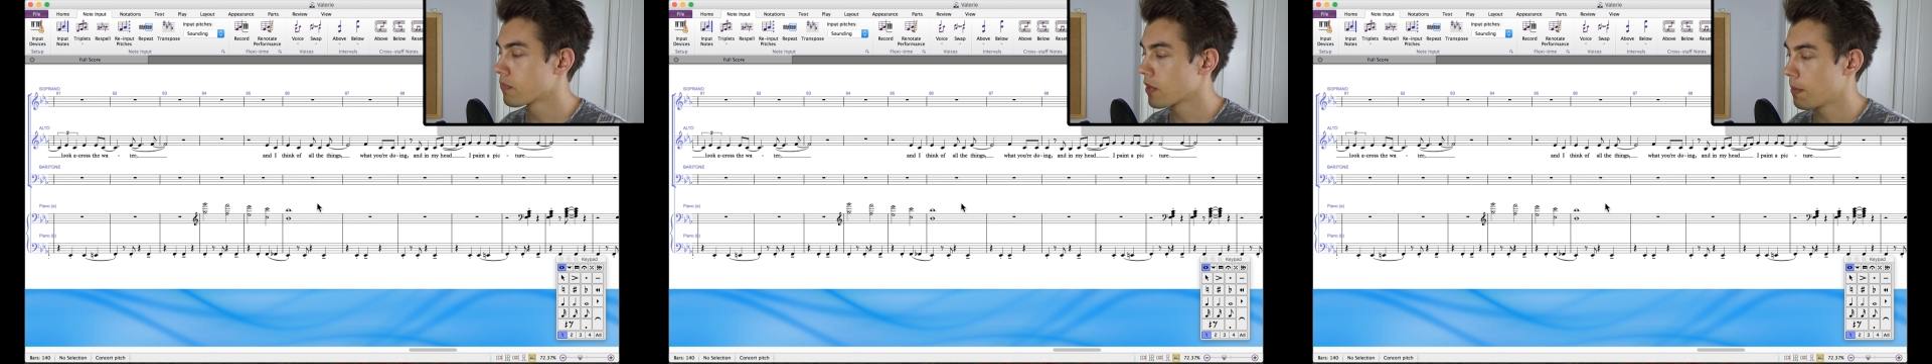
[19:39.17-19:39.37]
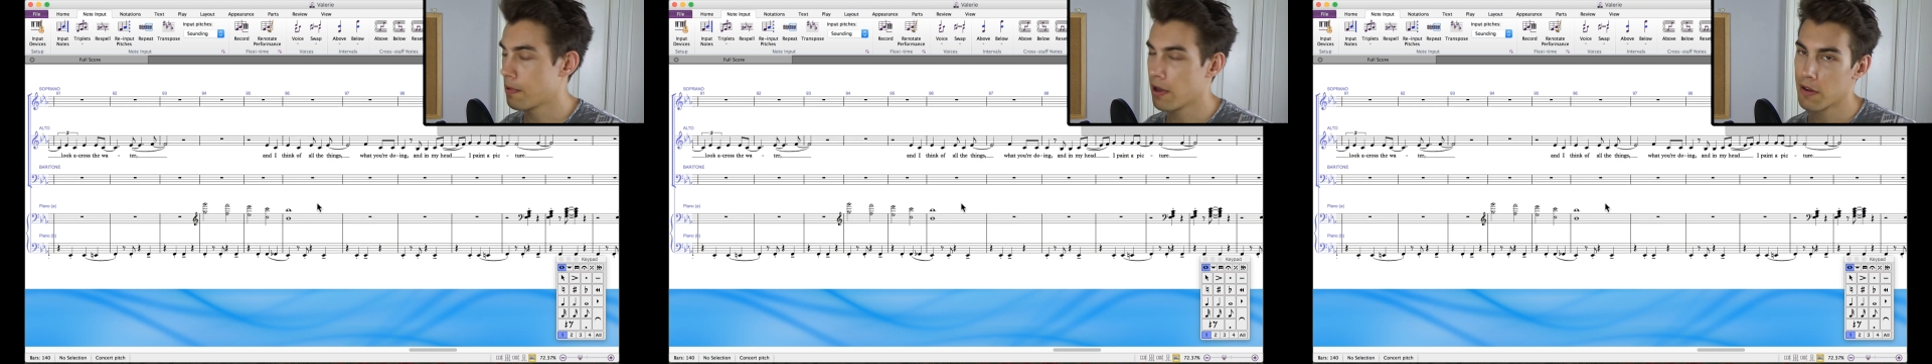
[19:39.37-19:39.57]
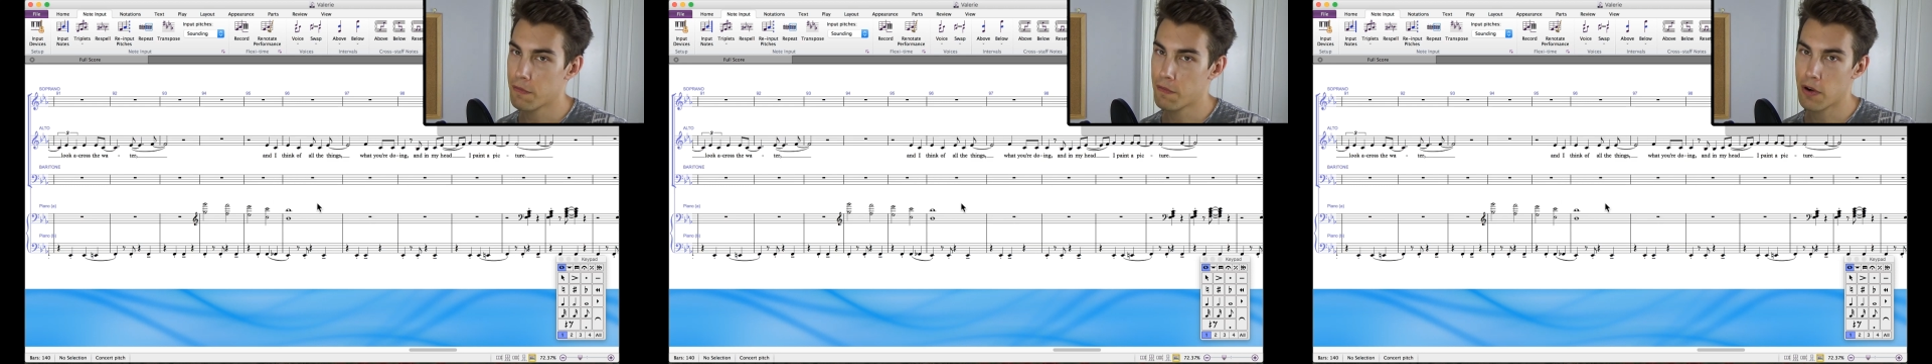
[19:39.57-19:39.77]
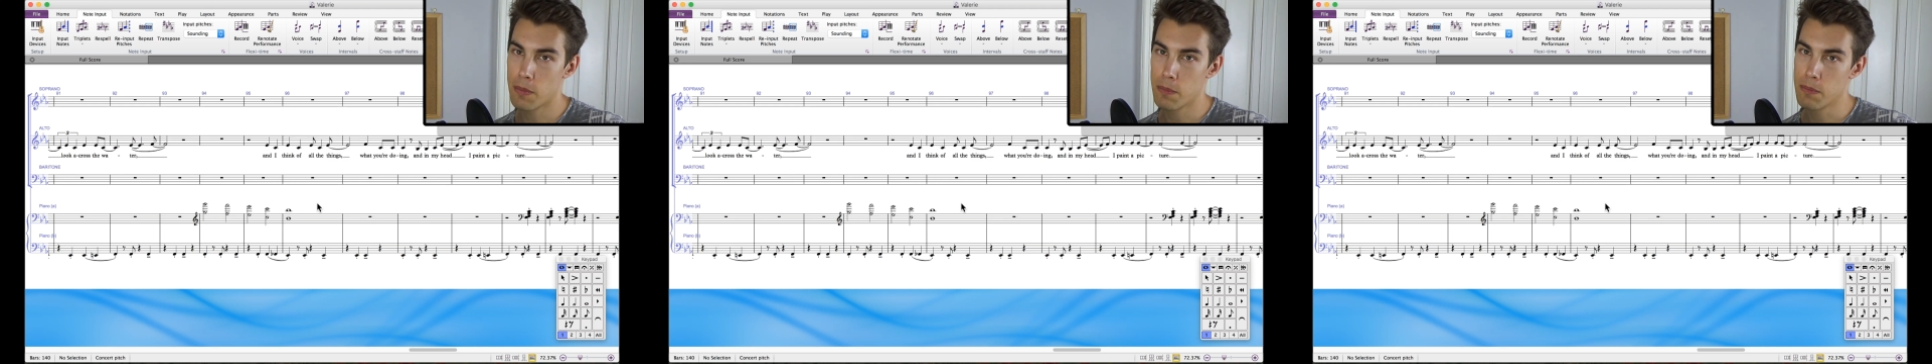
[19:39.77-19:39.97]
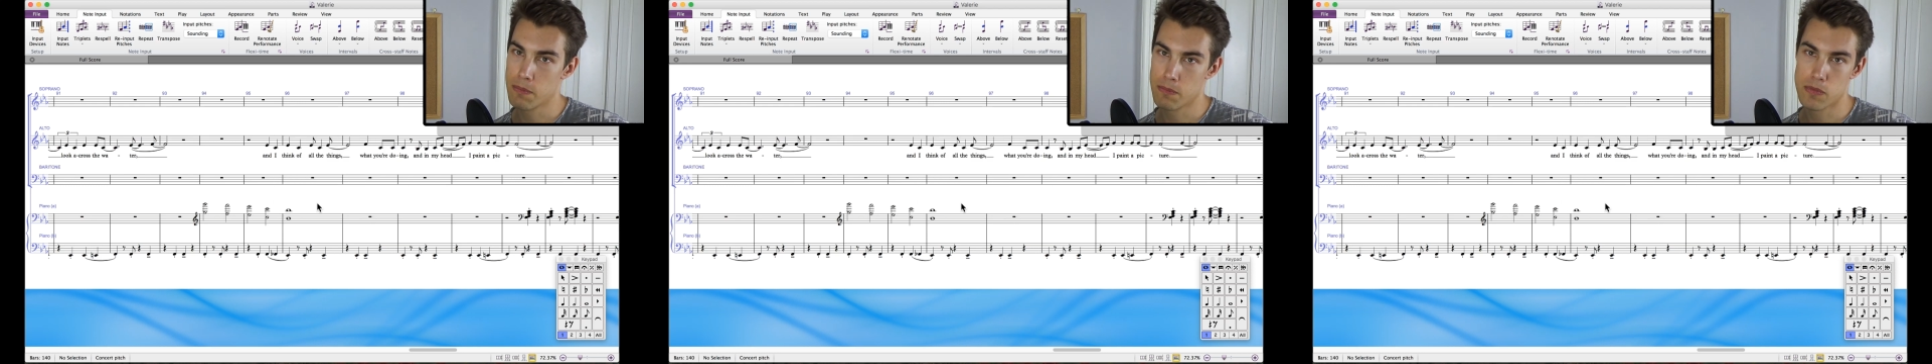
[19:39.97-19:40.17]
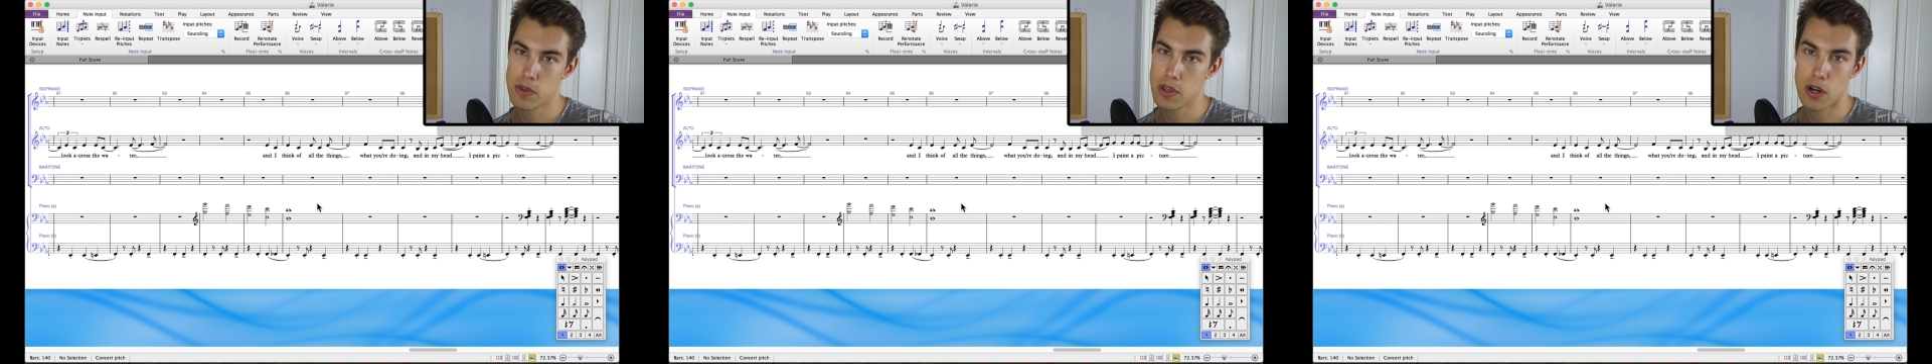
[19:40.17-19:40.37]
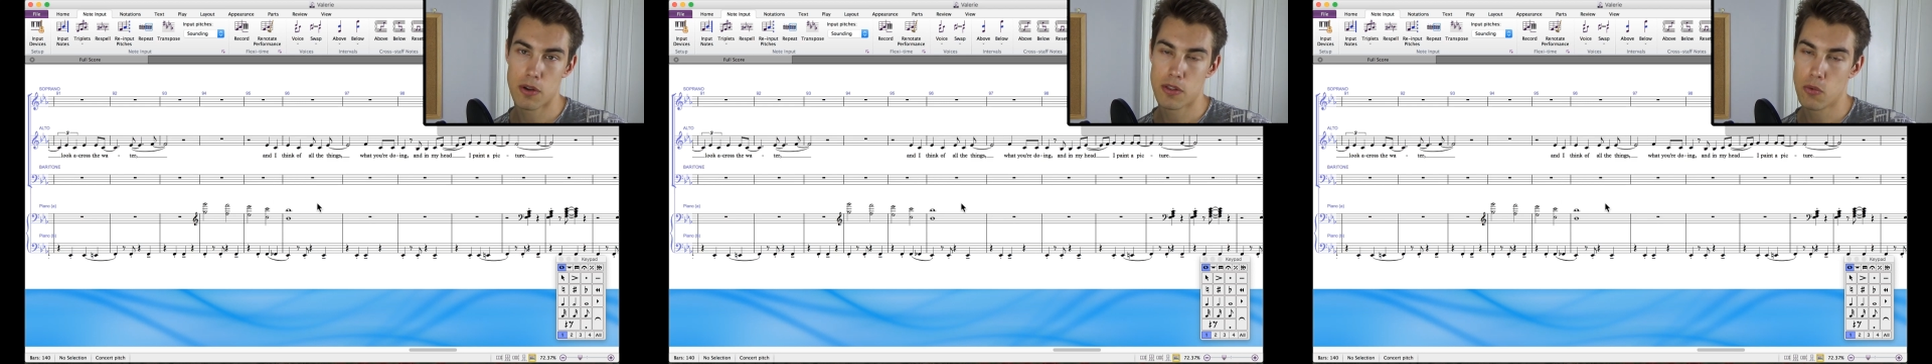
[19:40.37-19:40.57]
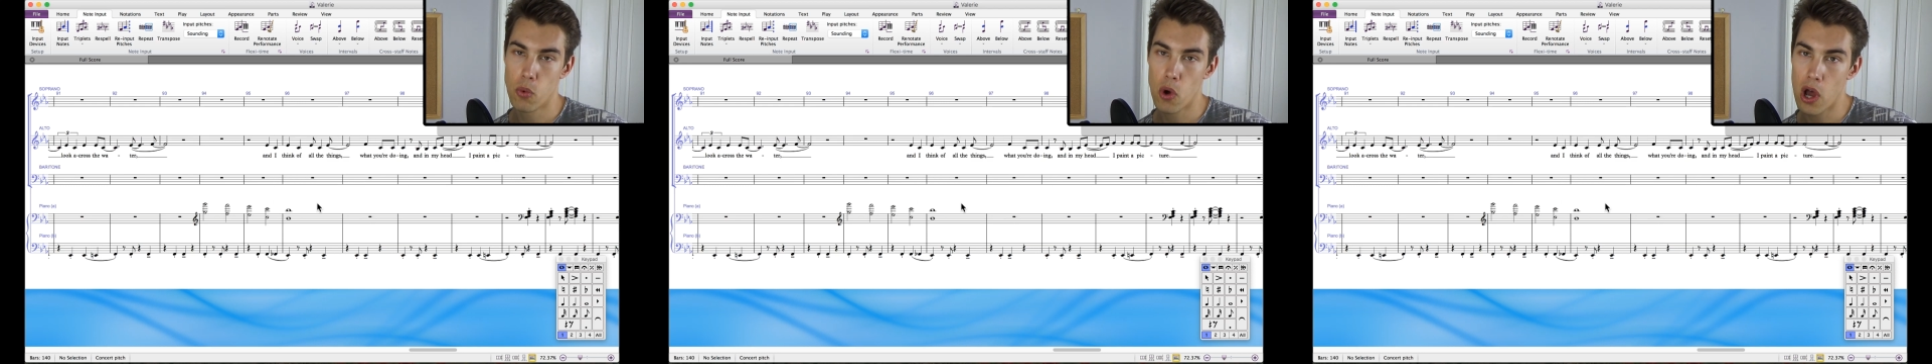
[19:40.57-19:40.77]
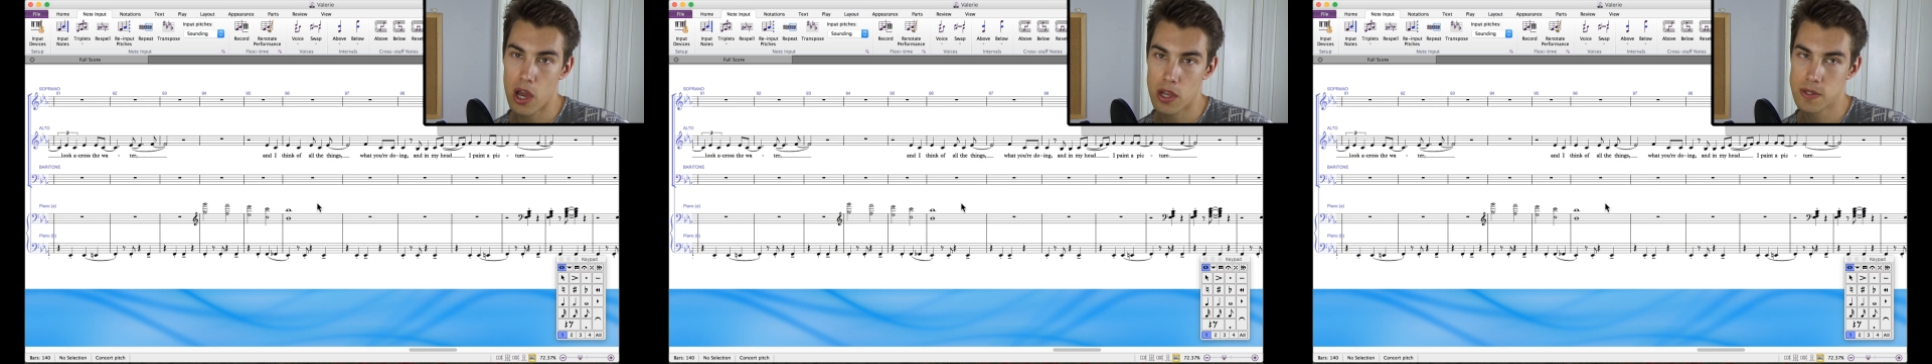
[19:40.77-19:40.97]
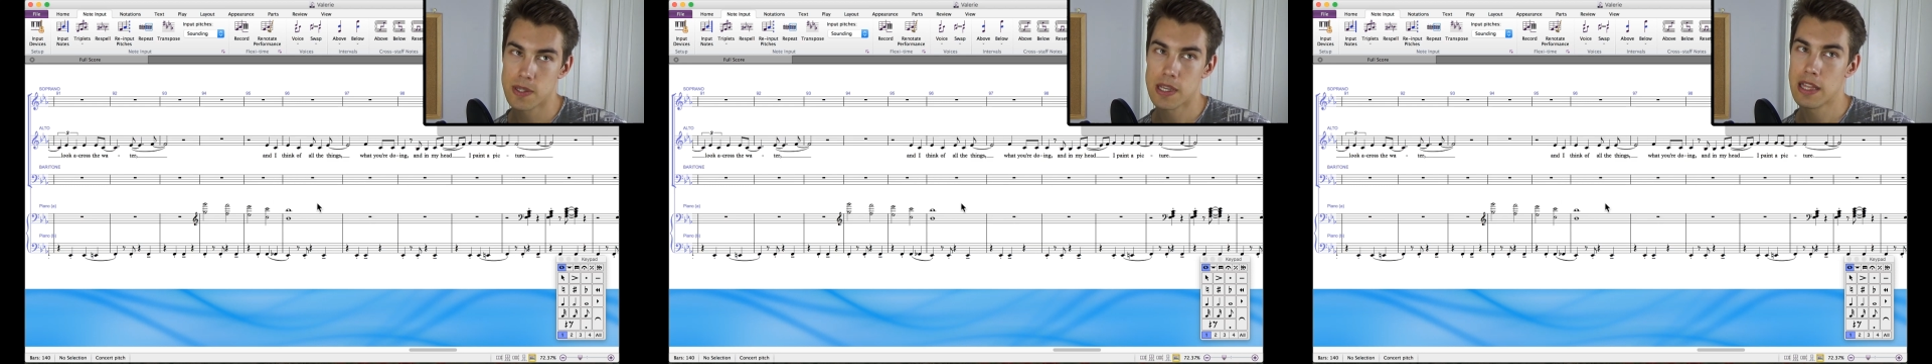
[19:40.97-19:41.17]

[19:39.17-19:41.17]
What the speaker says: apart from the words